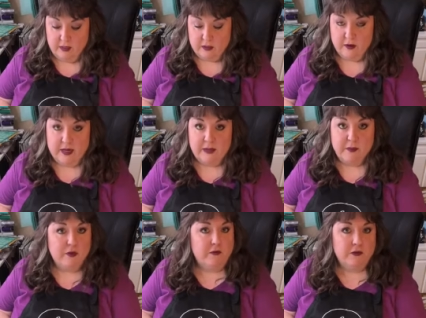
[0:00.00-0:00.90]
creating
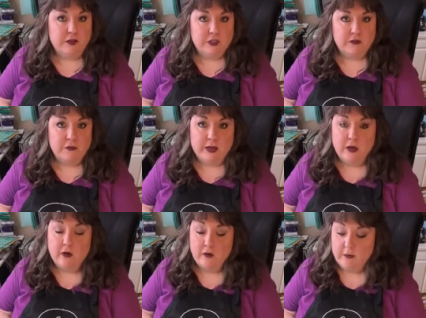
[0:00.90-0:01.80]
beautiful things for my
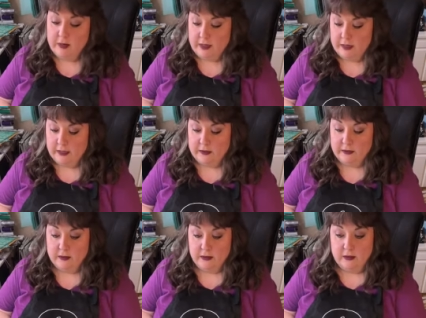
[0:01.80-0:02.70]
home
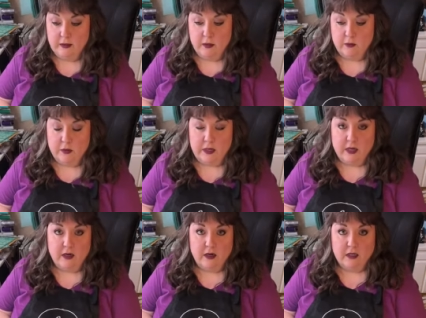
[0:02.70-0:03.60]
and
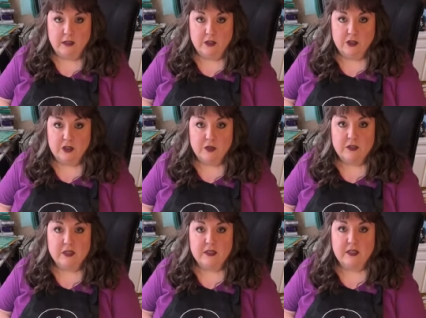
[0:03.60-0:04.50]
working on
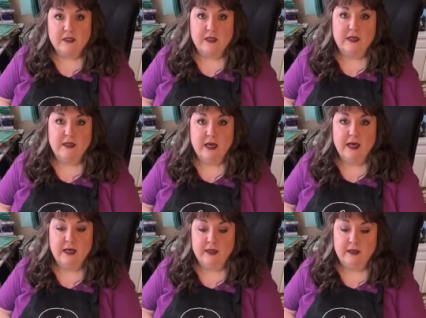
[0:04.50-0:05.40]
shirts and things like
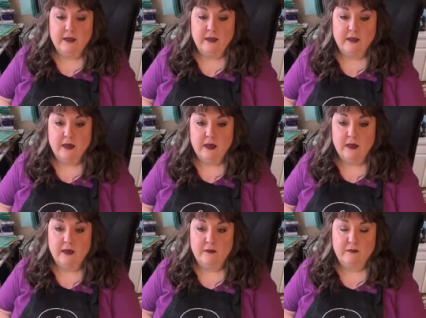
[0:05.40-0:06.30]
that,
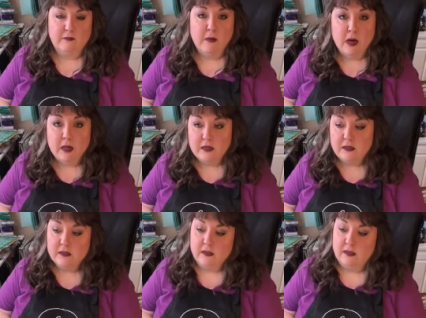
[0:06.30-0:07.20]
um,
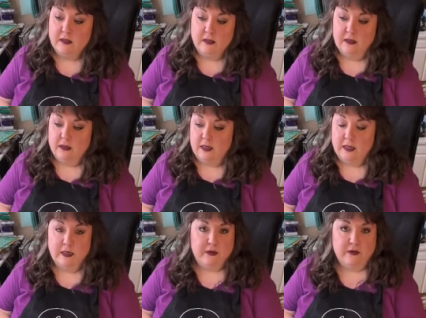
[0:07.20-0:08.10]
mugs,
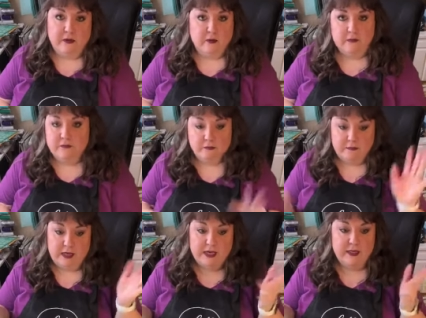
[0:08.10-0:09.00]
and other
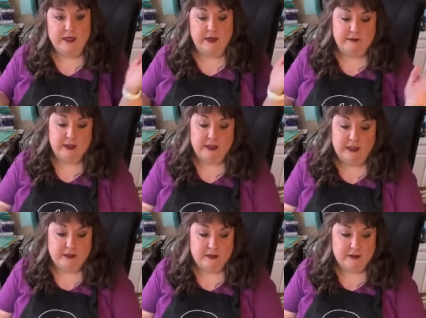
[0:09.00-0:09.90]
anything really,
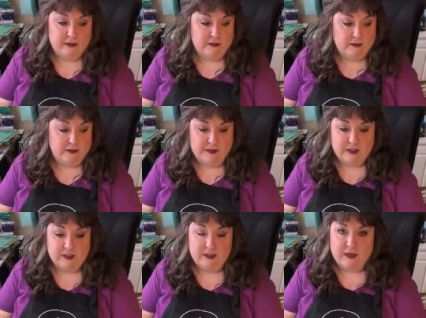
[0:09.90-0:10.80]
because if
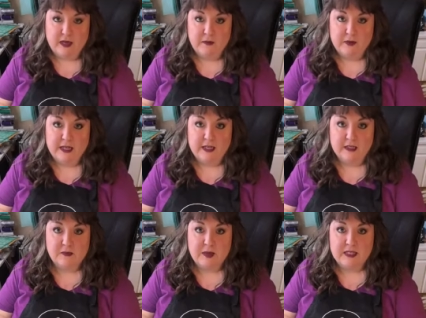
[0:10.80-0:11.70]
it's got a blank
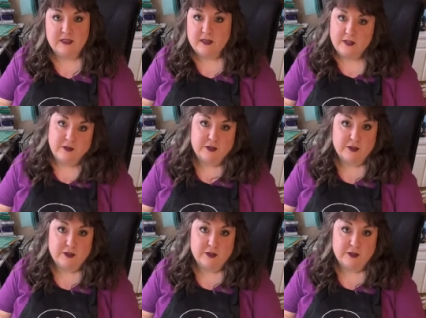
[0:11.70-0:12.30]
space on it, you can